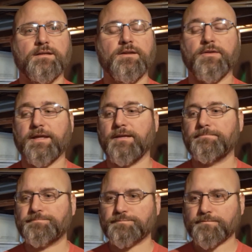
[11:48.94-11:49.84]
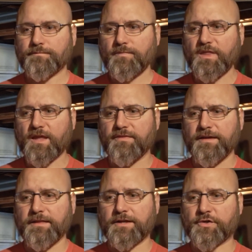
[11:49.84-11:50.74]
You know,
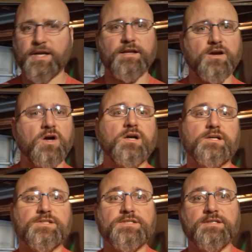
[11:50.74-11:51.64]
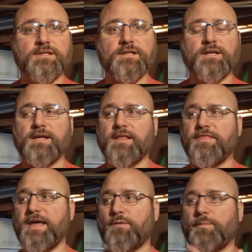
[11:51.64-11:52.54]
they created cars
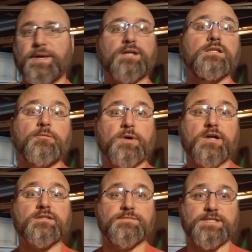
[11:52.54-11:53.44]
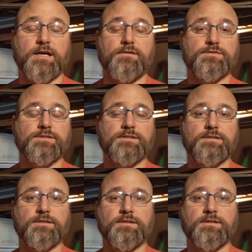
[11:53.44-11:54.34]
that will parallel park themselves
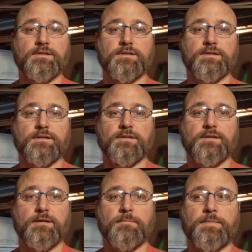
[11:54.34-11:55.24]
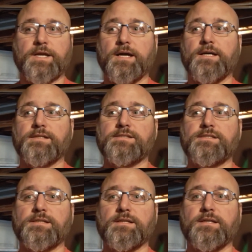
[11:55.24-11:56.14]

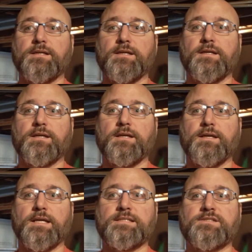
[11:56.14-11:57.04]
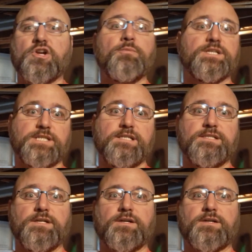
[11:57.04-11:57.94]
because it's so much
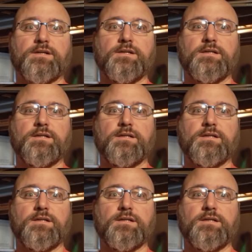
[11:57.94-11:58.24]
easier.